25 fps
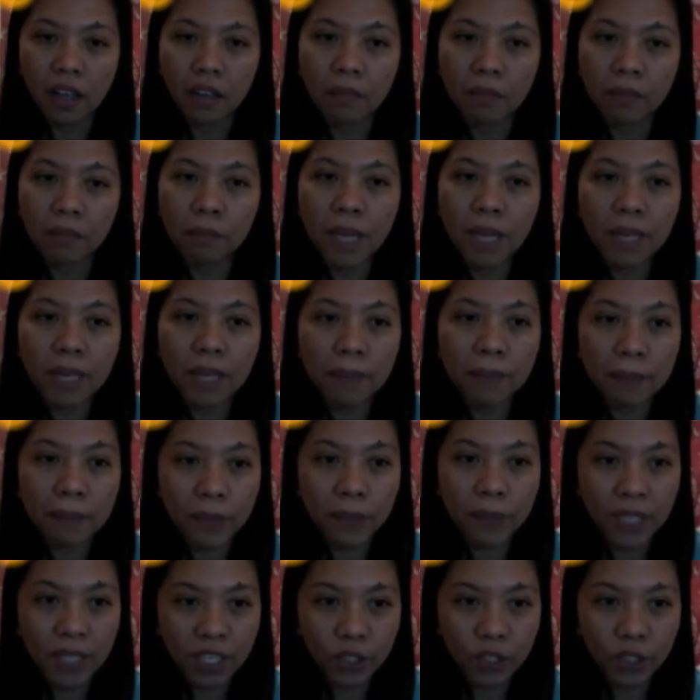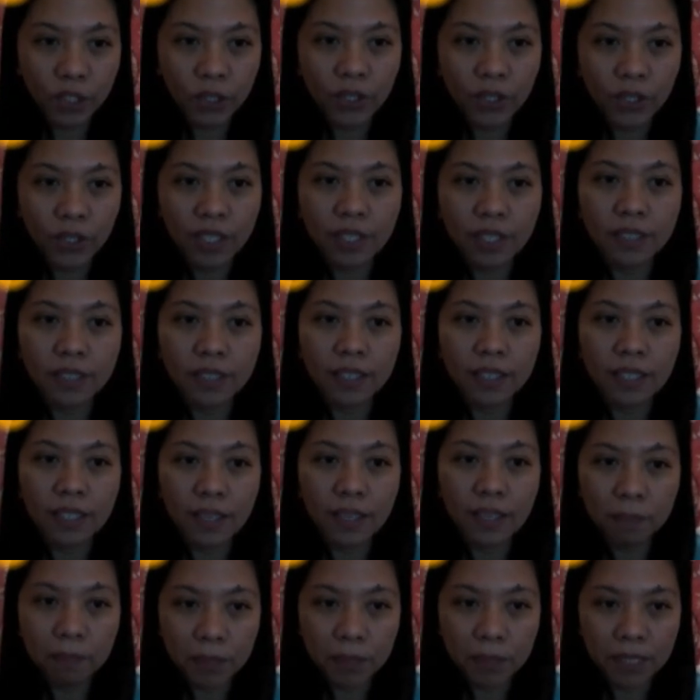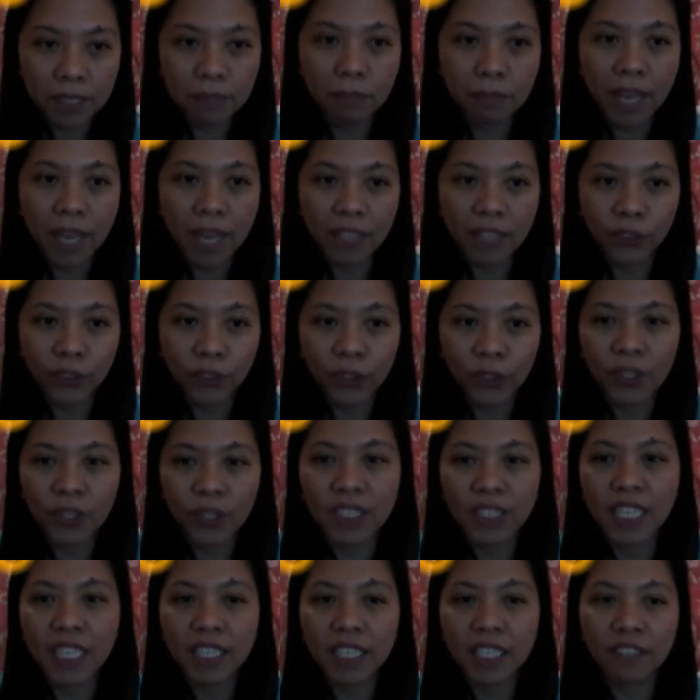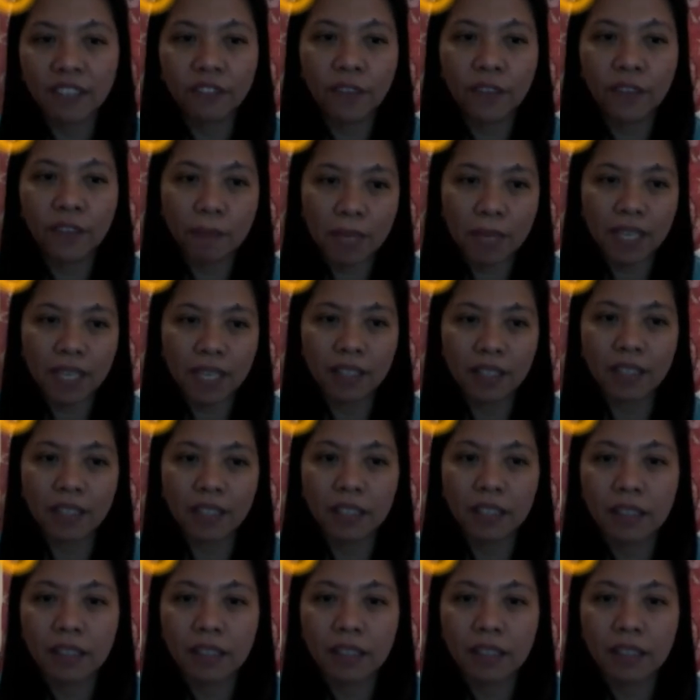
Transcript: male population sleeps better than female